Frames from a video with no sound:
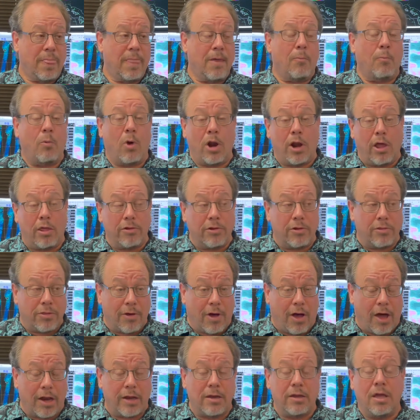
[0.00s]
One other
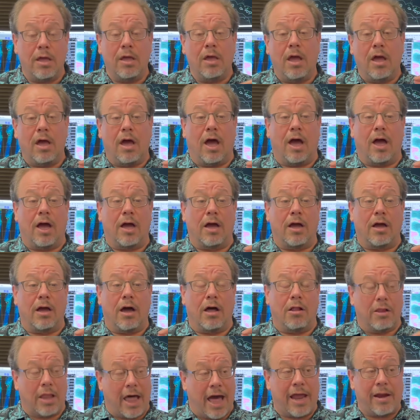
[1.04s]
thought.
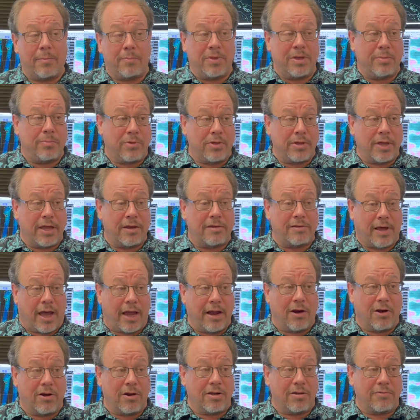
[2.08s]
A lot of people get
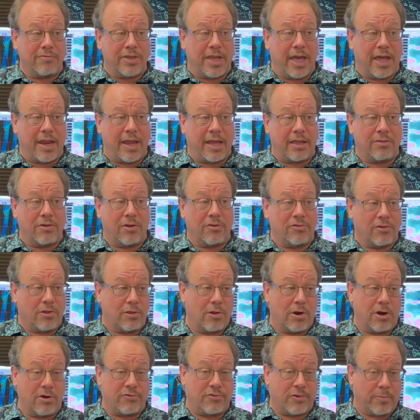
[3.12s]
tired of getting those
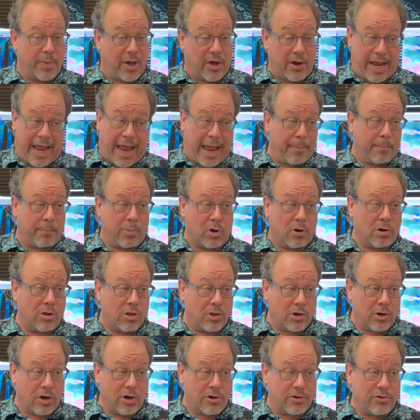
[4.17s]
alerts about Amber
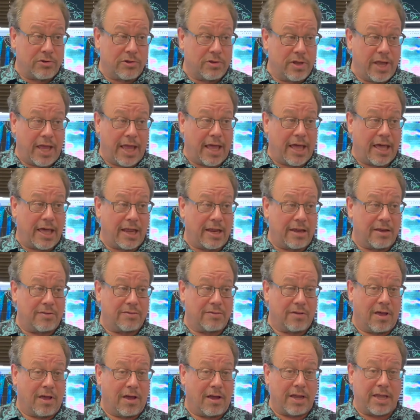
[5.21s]
Alert and
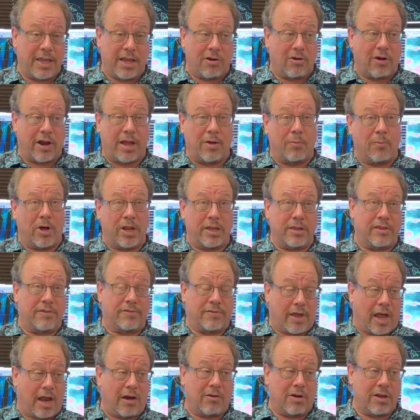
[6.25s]
hearing when the
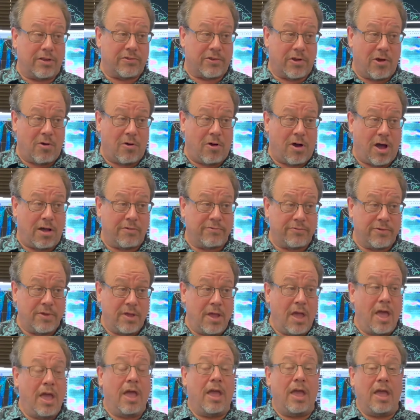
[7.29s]
sirens go off.
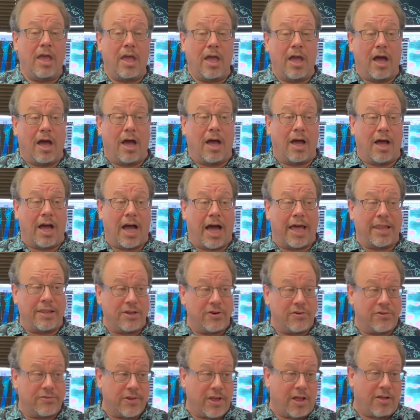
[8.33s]
On
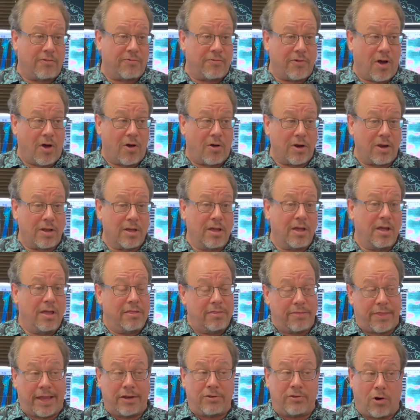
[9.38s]
your cell phone,
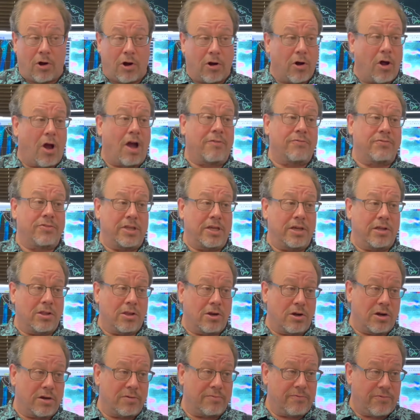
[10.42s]
they turn off the
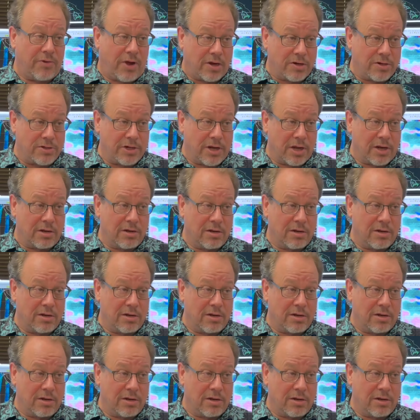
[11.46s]
alert function.